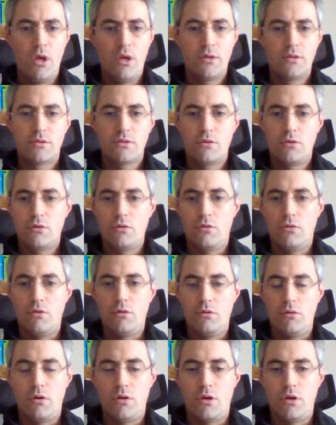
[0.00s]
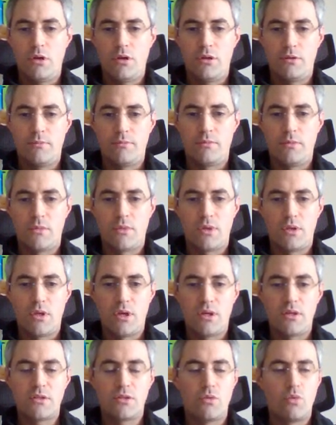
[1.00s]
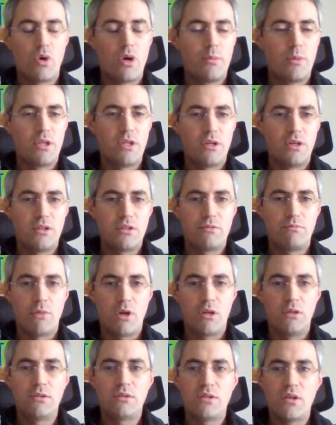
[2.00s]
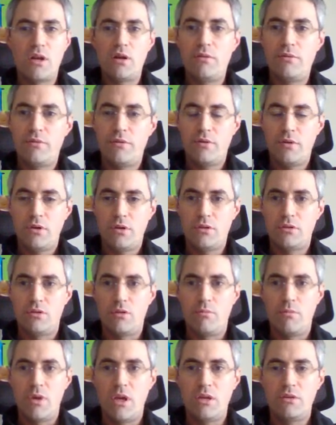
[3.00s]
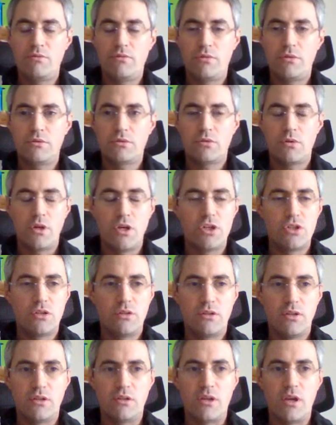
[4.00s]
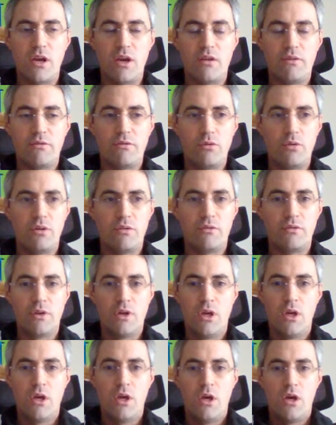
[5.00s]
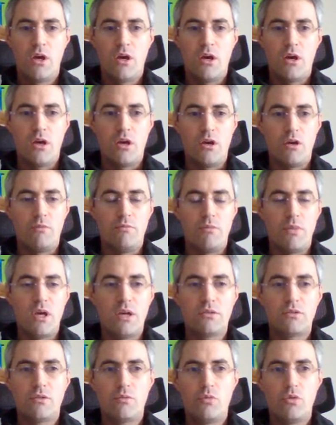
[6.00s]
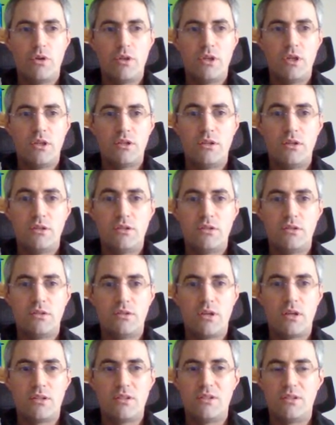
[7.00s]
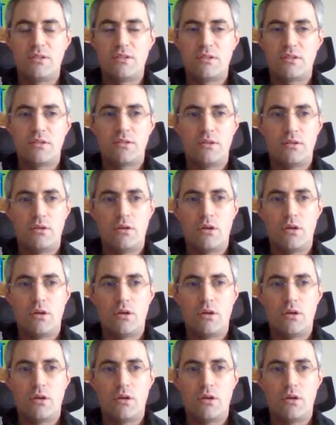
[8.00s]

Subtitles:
So as a web analyst myself, the main frustration that I have with Matomo analytics is that it's